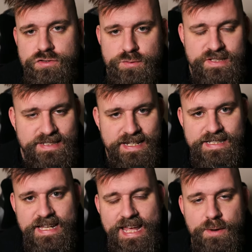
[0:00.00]
So a 6
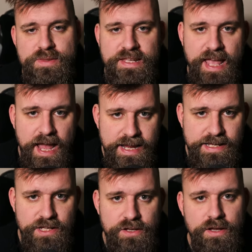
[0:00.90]
to hit with a
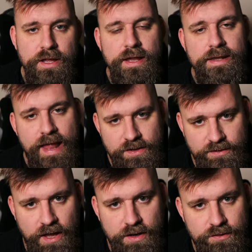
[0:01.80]
Cadian
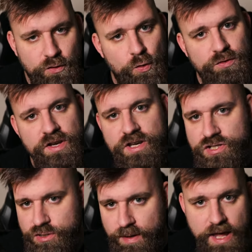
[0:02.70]
last gun scores an
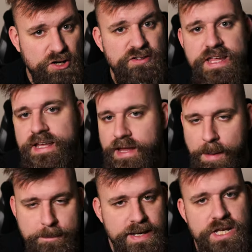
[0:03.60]
additional hit. Krieg
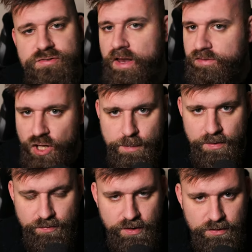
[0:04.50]
get mini
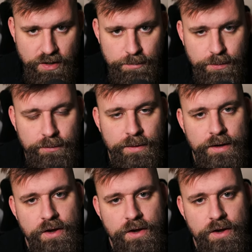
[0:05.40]
transhuman, for example.